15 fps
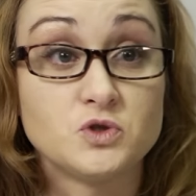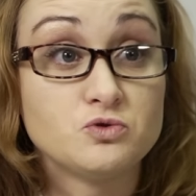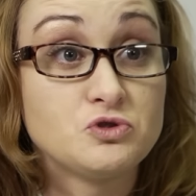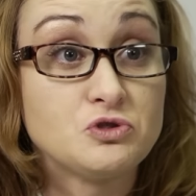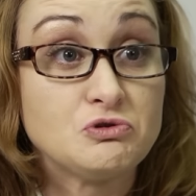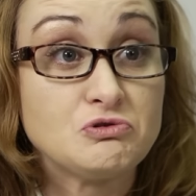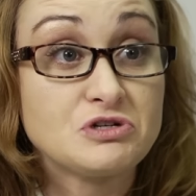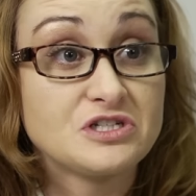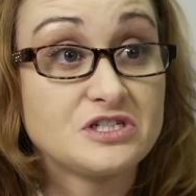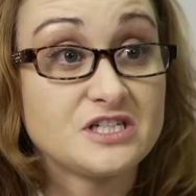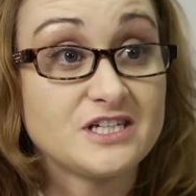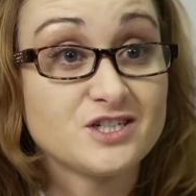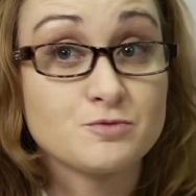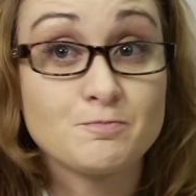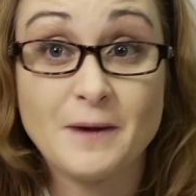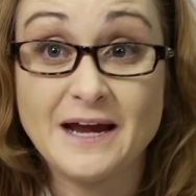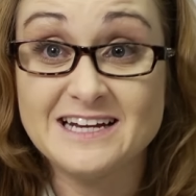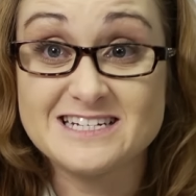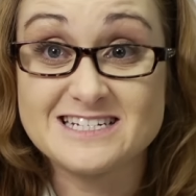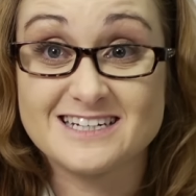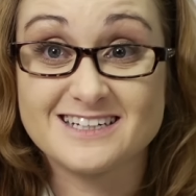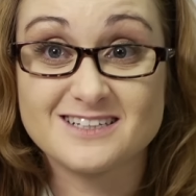You two could teach
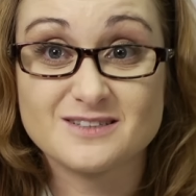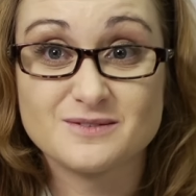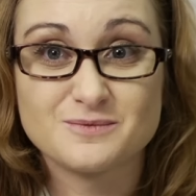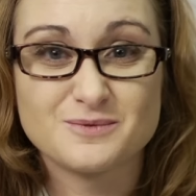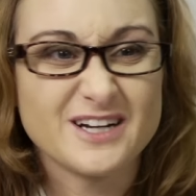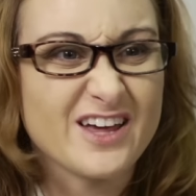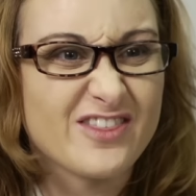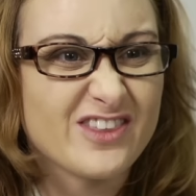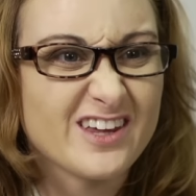painting. What do you